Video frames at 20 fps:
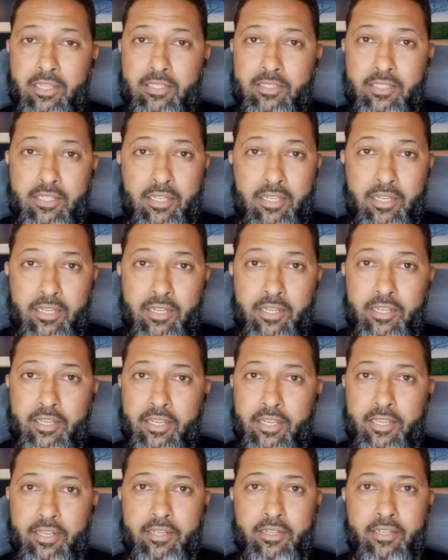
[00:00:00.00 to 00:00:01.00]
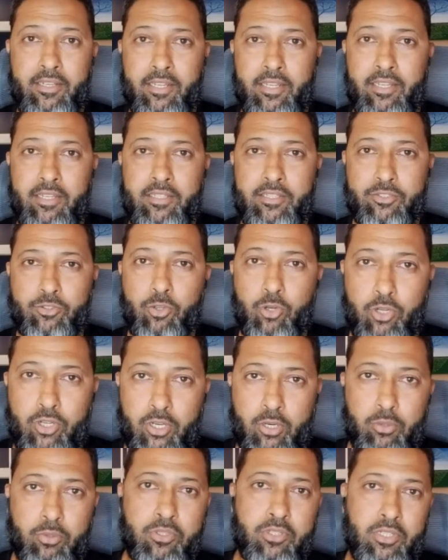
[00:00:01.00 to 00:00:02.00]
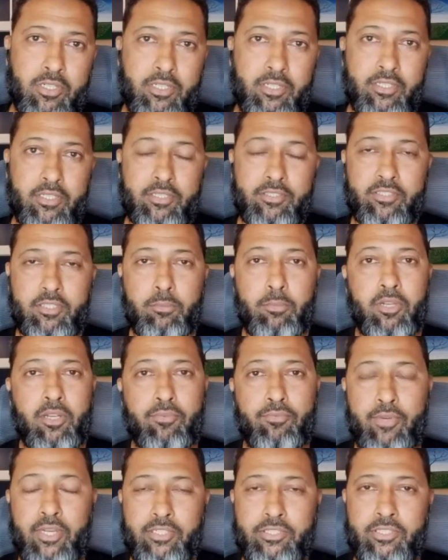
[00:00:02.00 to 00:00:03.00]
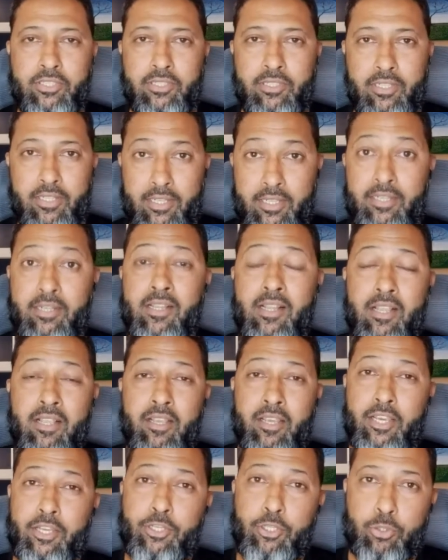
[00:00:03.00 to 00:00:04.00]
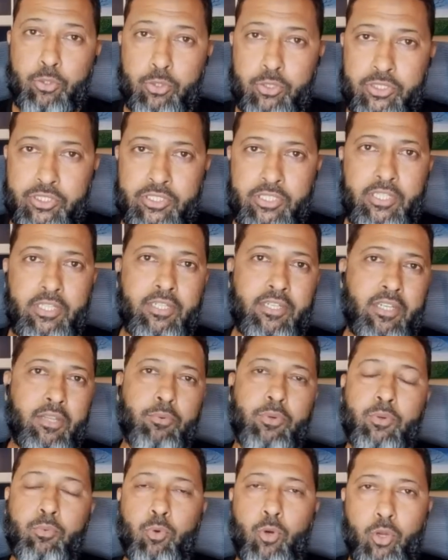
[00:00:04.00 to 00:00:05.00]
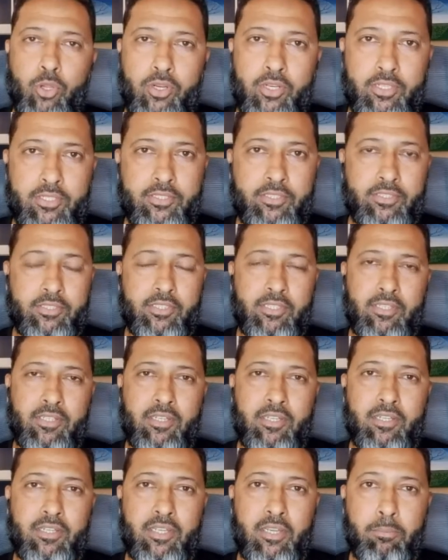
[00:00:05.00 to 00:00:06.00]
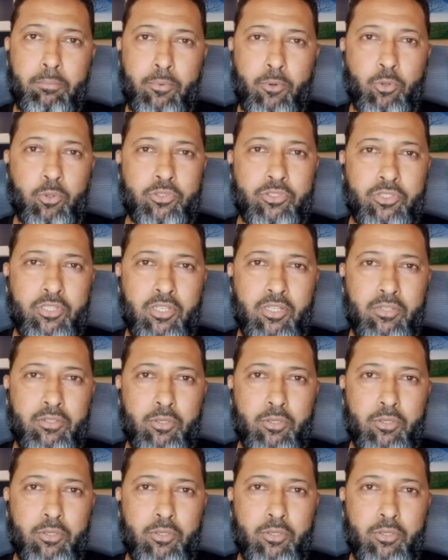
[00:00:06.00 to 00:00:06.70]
and and again he's got out in the similar fashion. And and you could see David Warner's approach.